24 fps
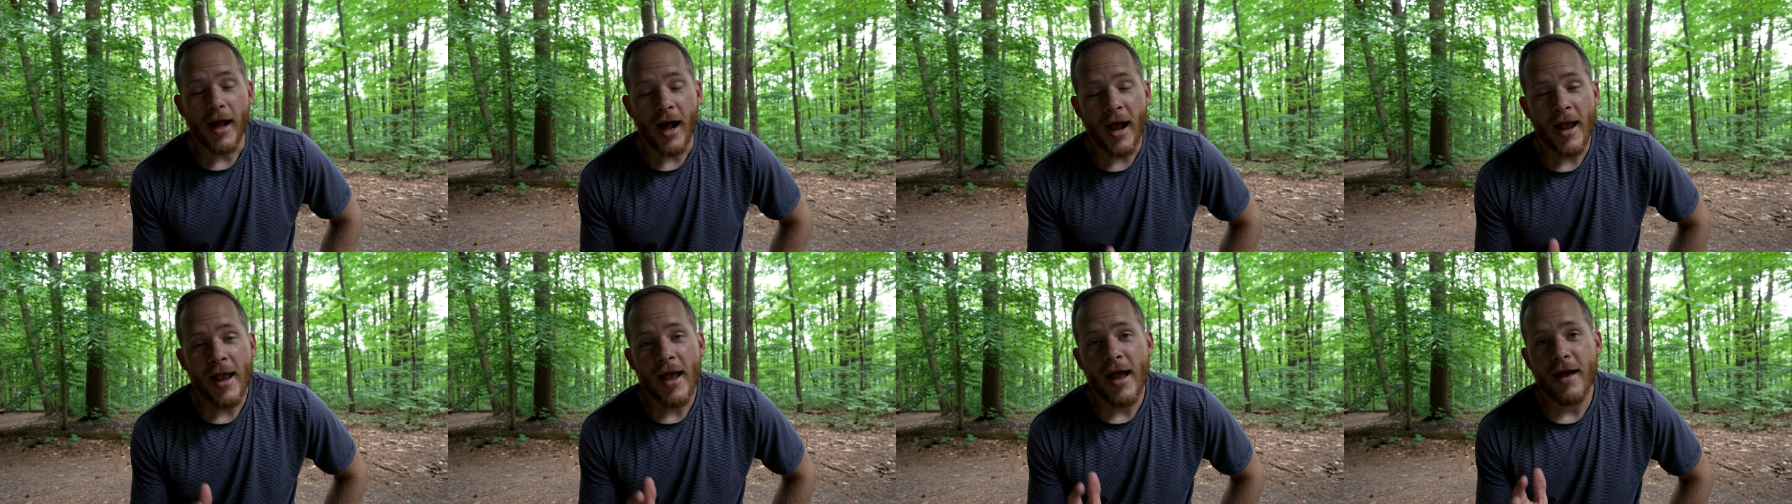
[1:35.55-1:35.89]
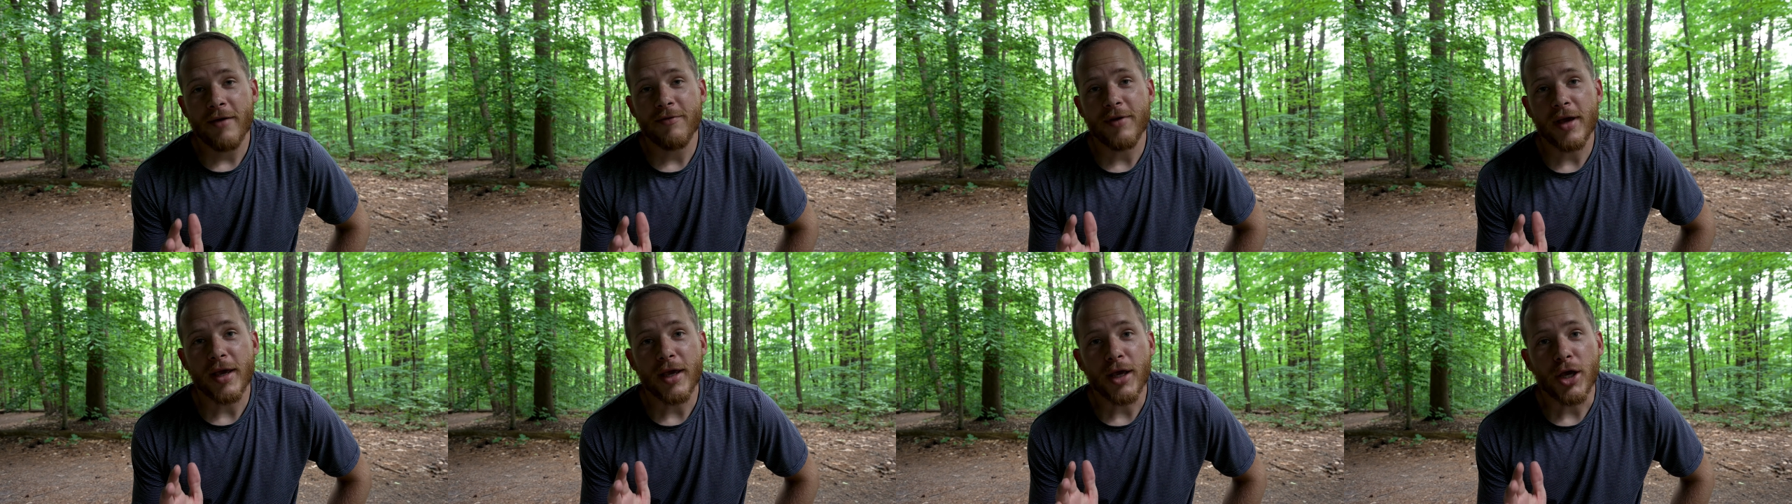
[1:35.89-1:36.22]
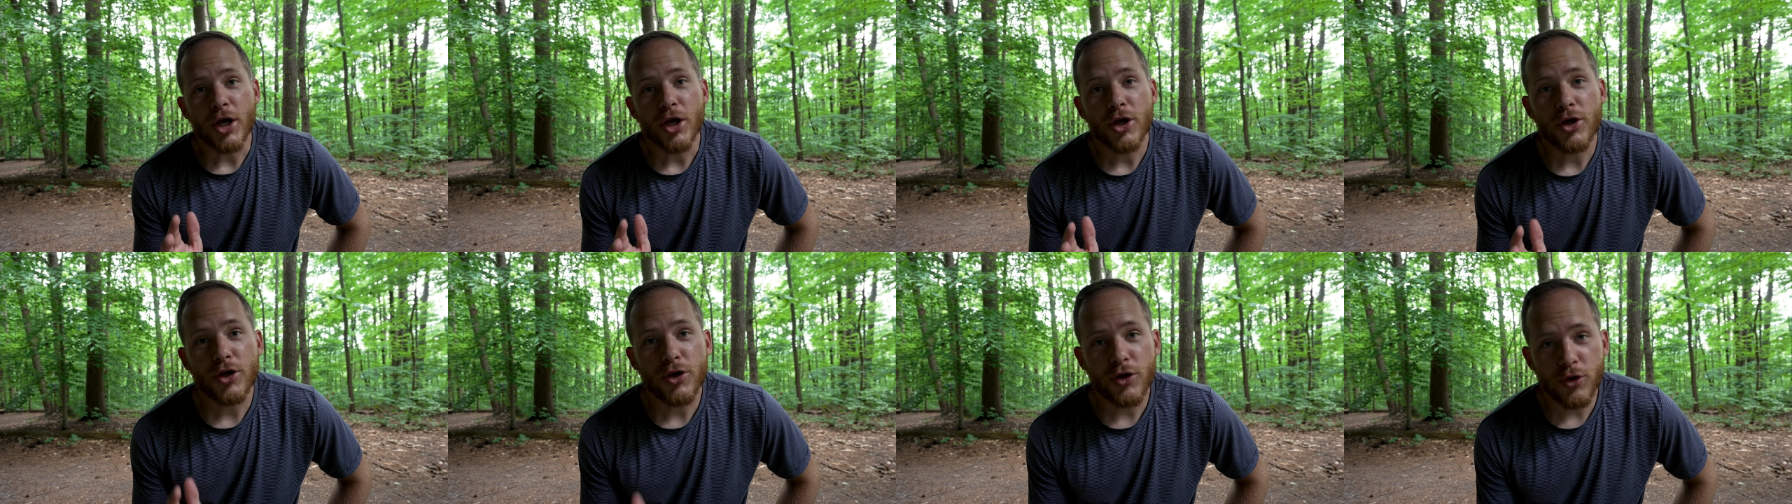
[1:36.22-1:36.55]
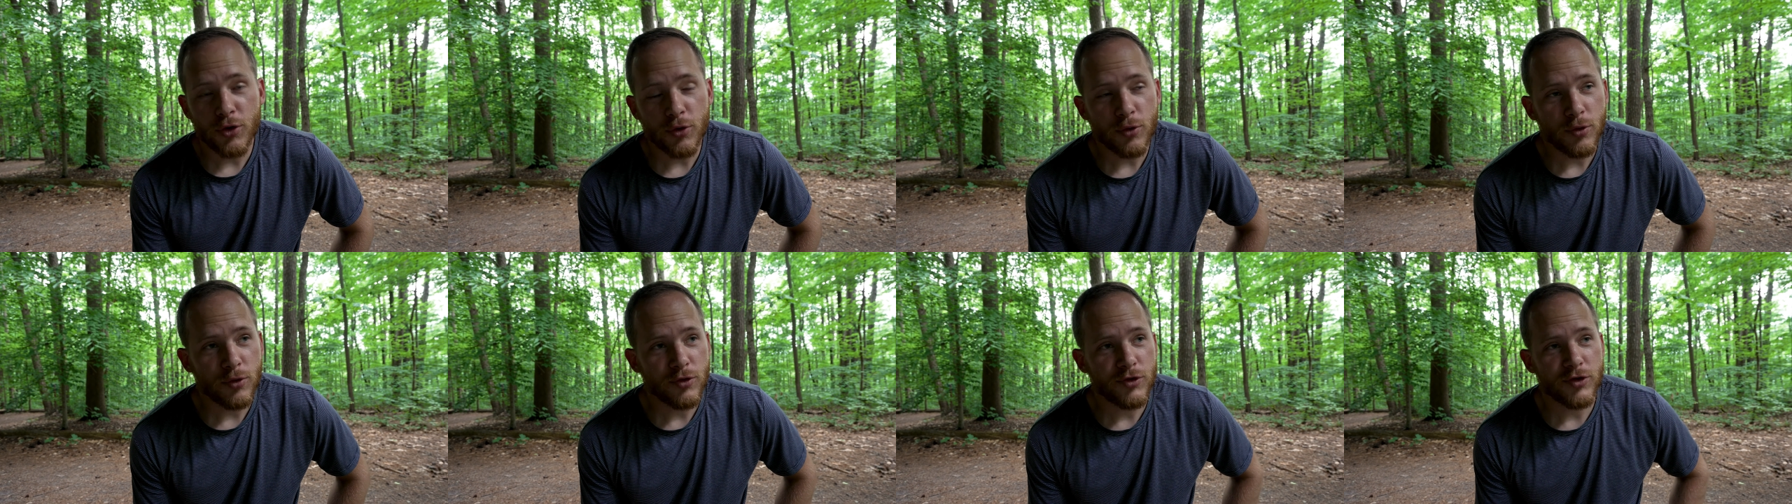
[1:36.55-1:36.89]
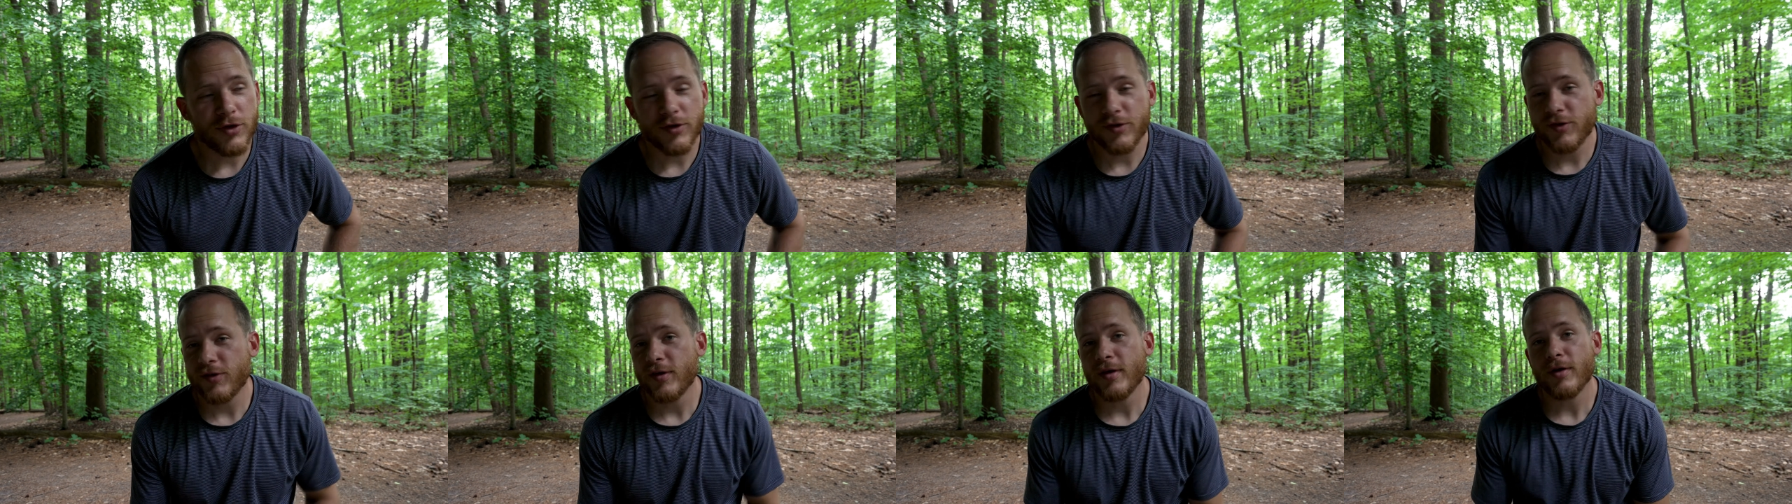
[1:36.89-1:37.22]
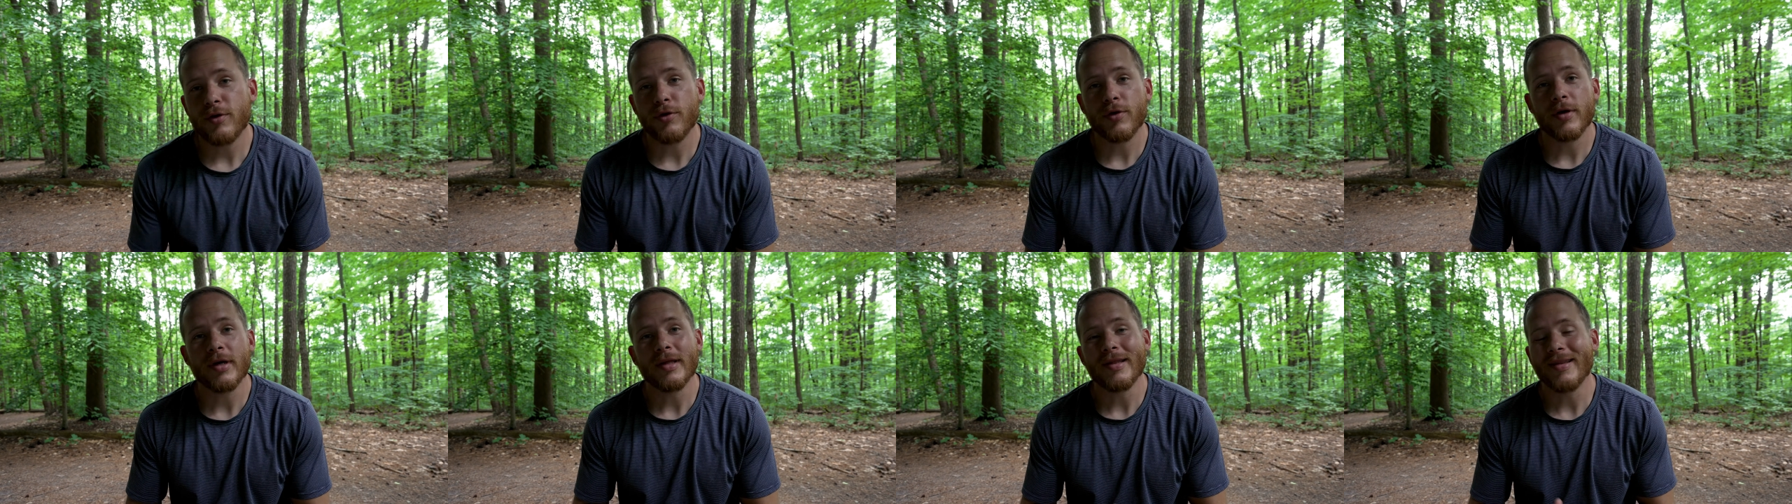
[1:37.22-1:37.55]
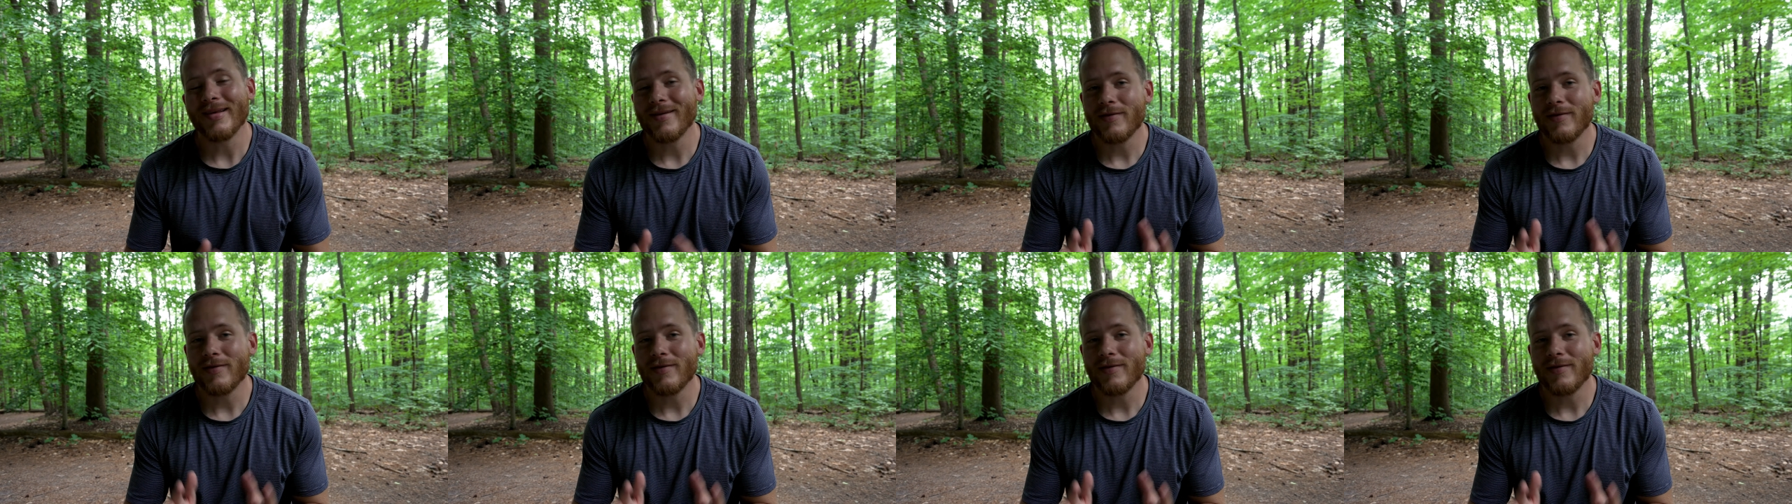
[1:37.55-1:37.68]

I have a huge secret.